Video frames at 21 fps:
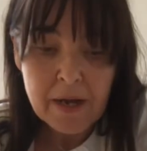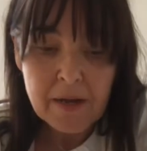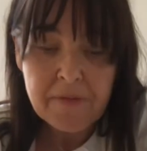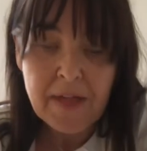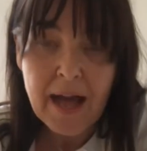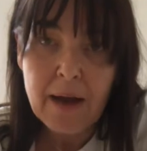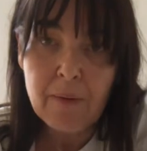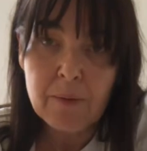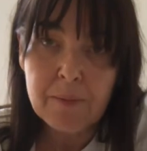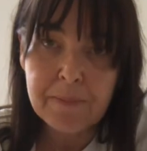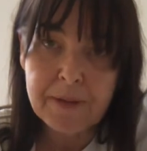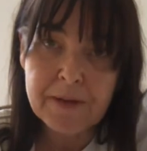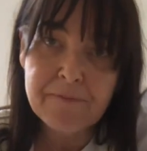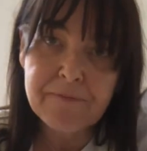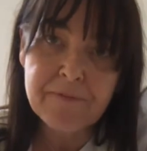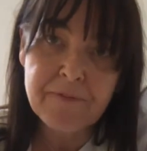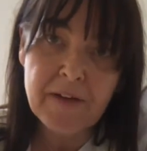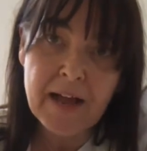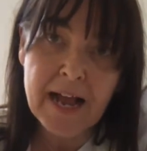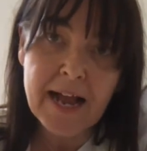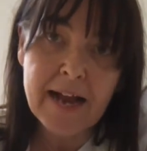That would be
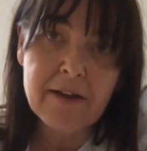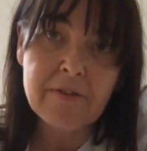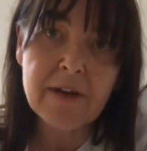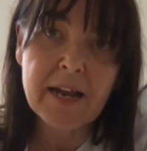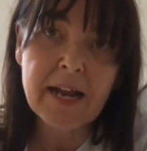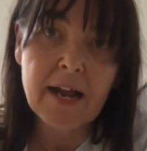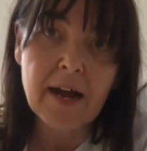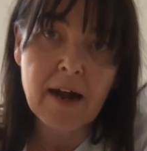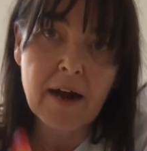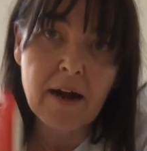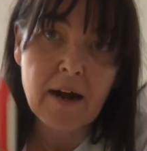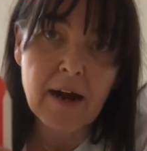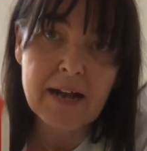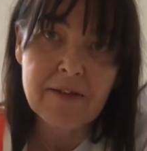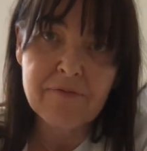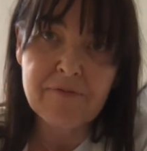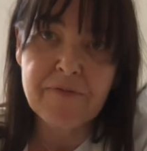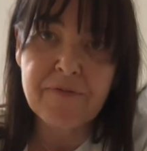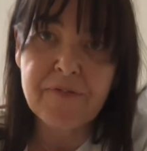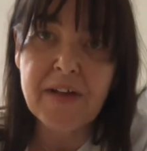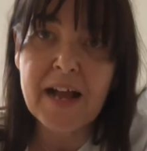very high,
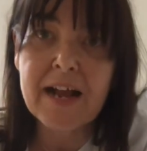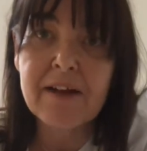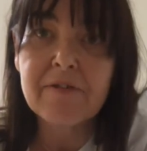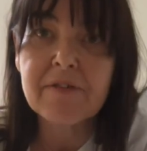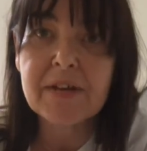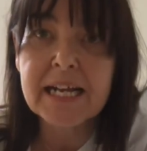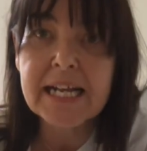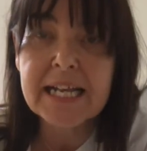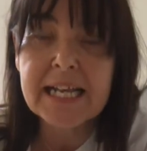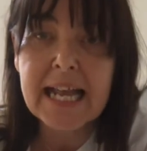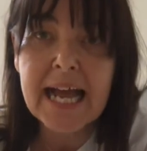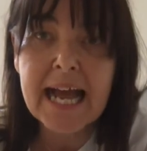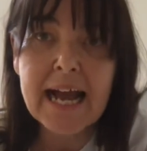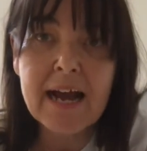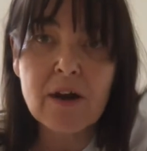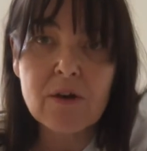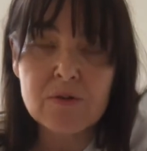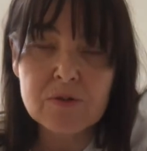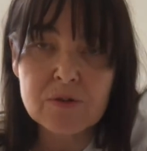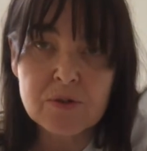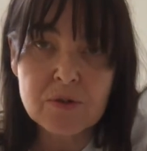very
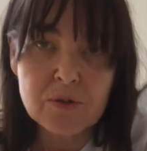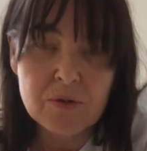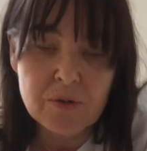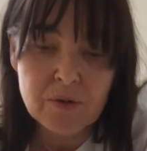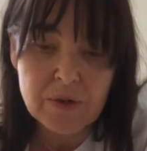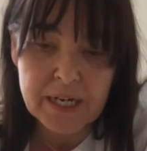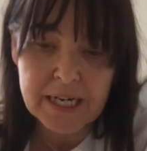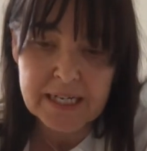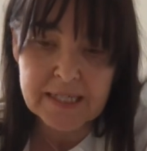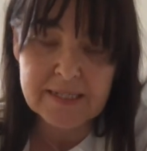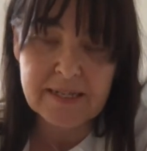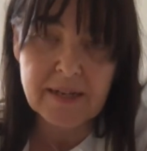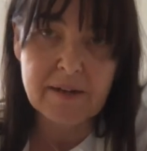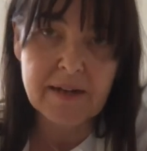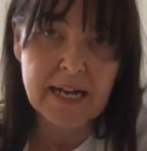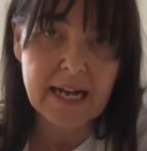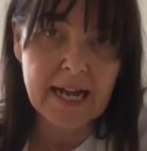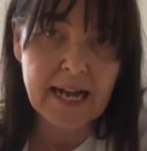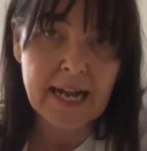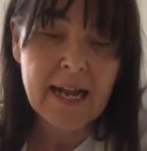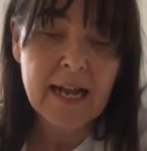loud noise,
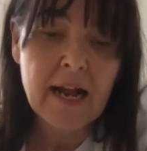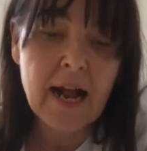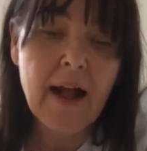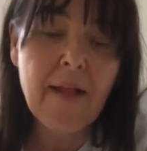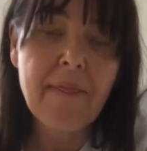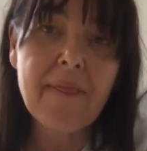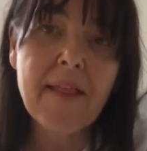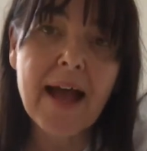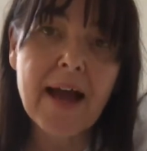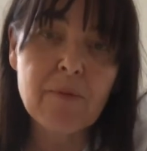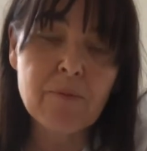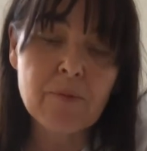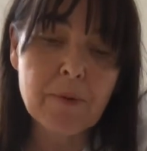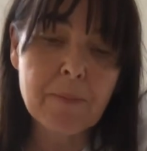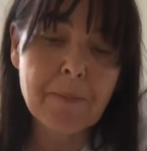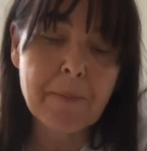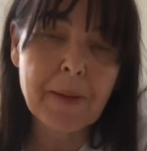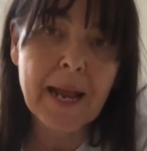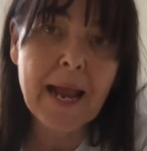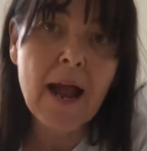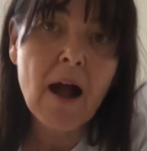okay? And that would
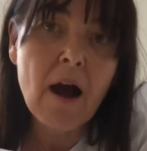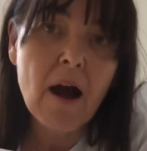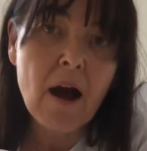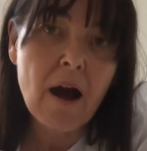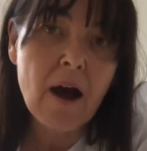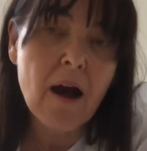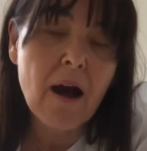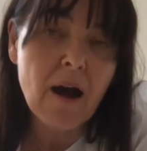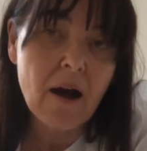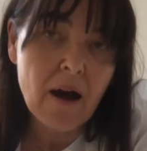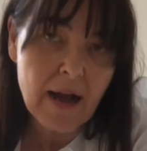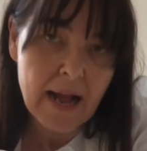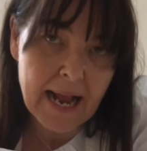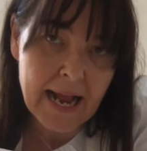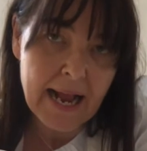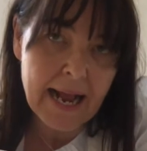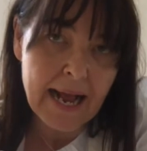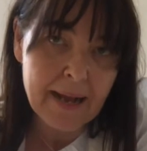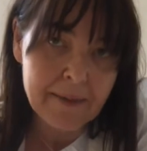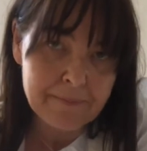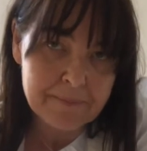be
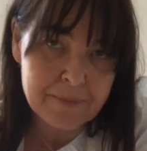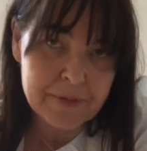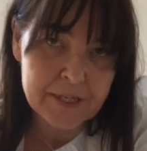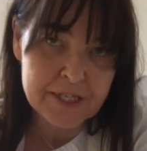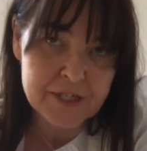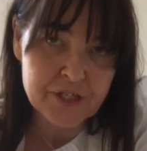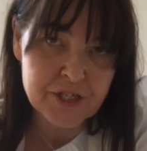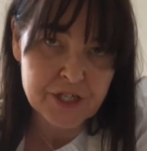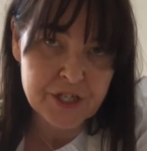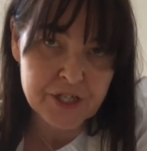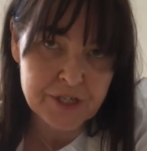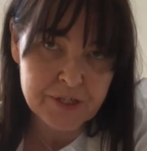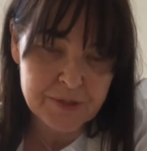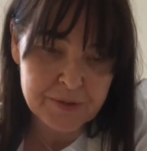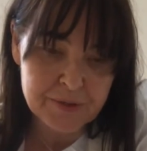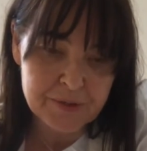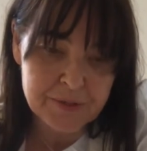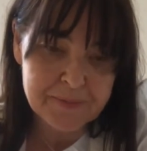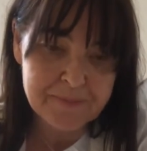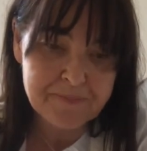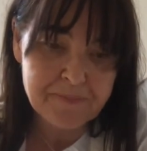high
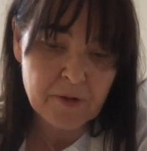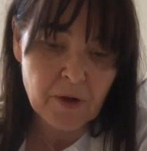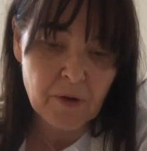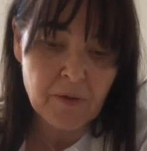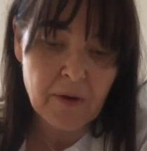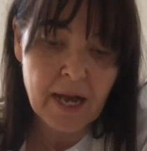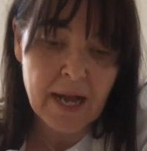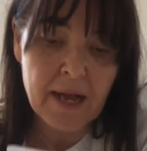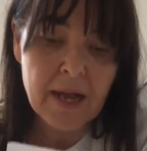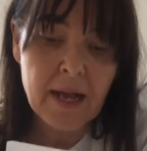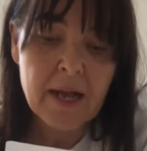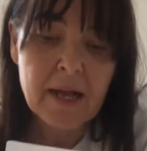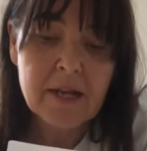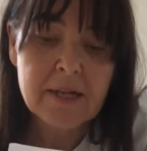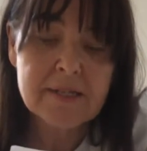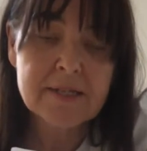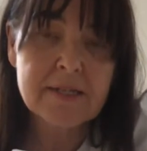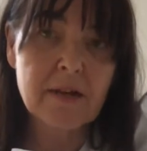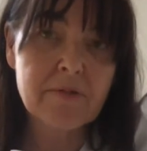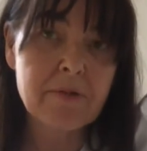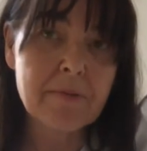amplitude, all right?
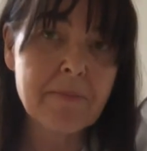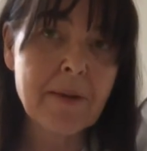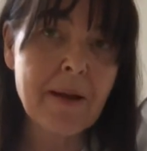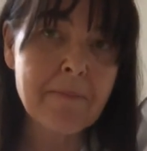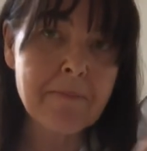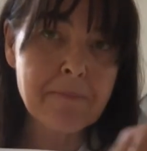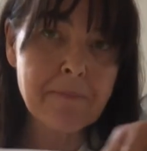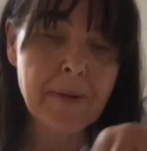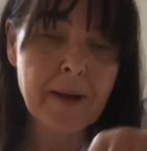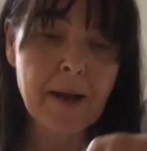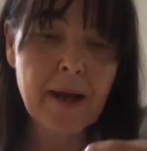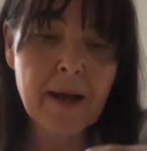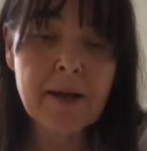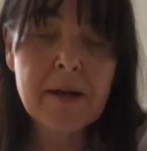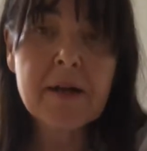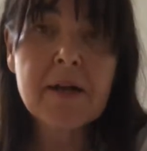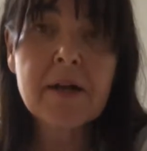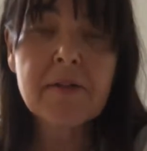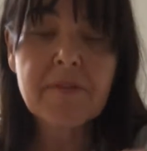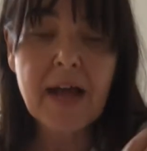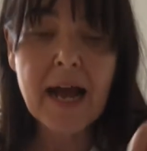So remember
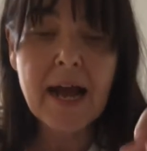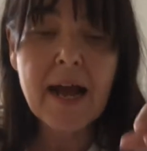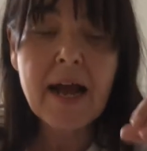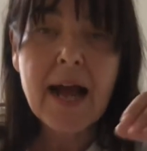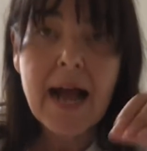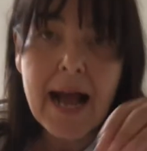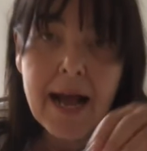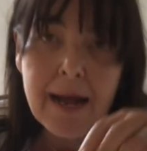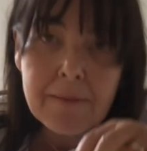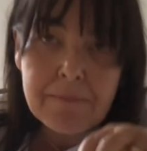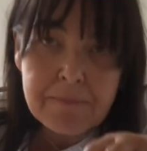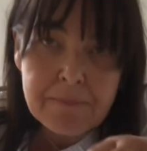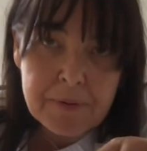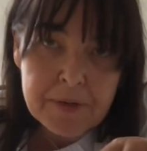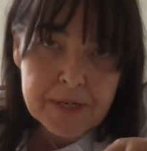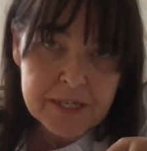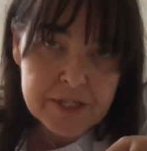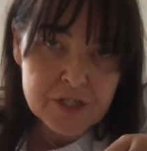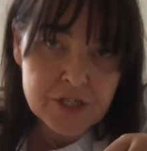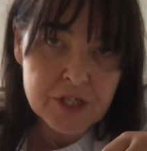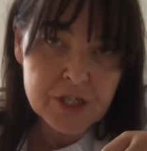that
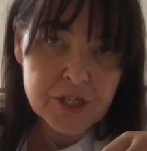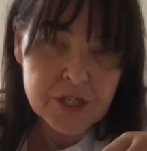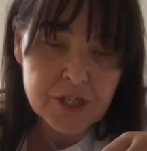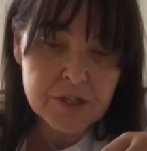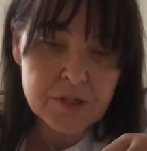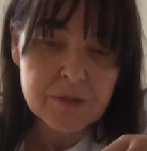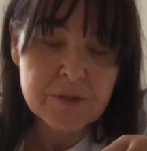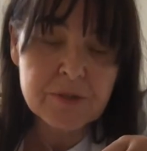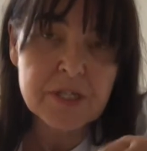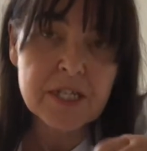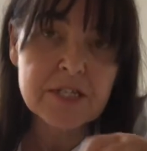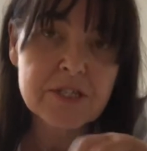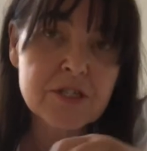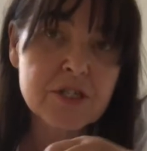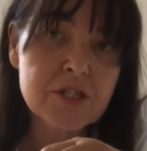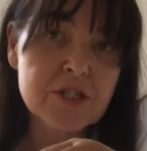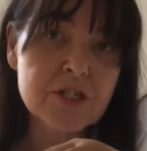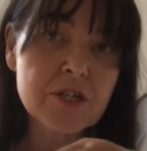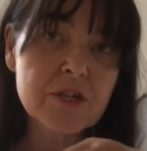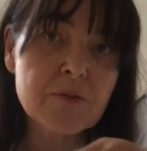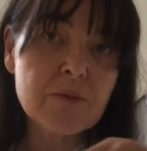amplitude is to
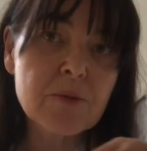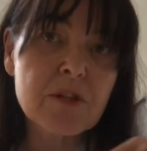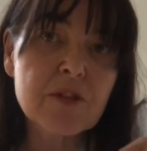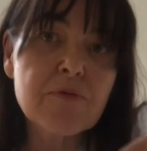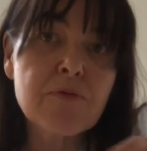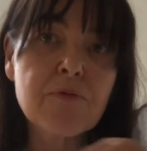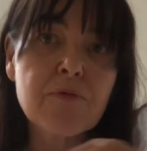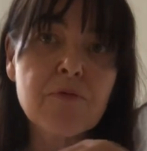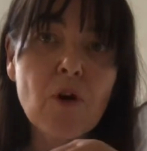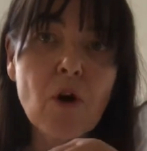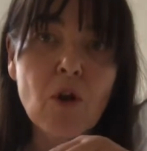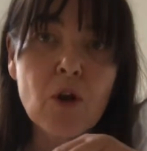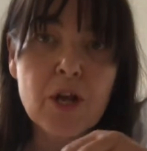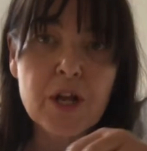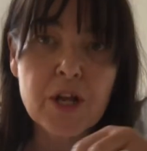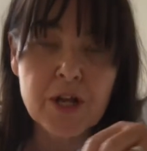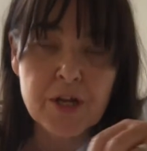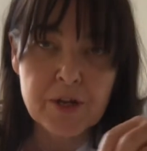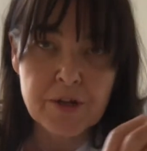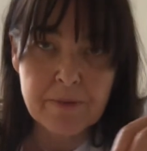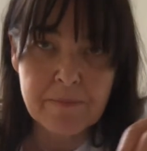do with
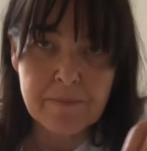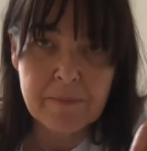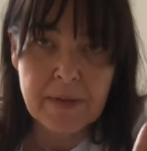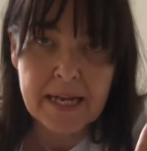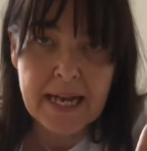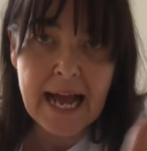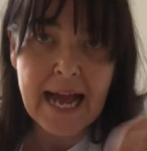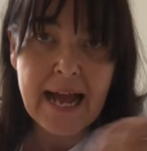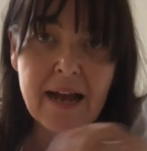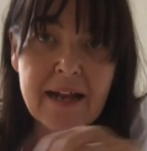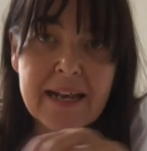volume and how